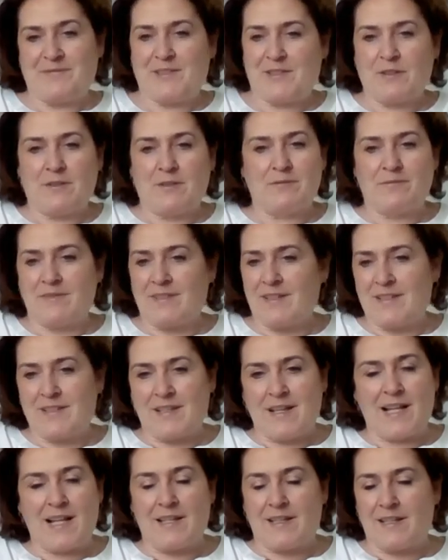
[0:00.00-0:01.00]
So
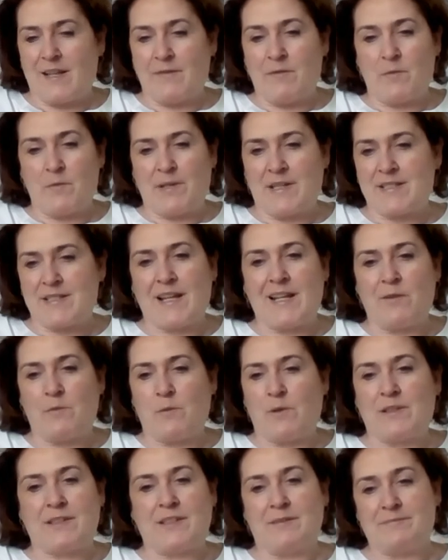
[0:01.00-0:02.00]
everybody's highly
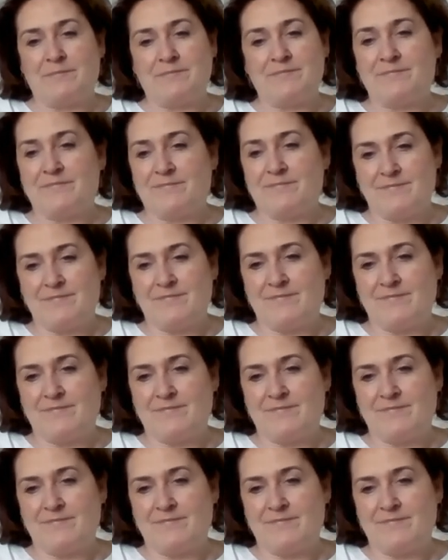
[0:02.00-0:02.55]
welcome.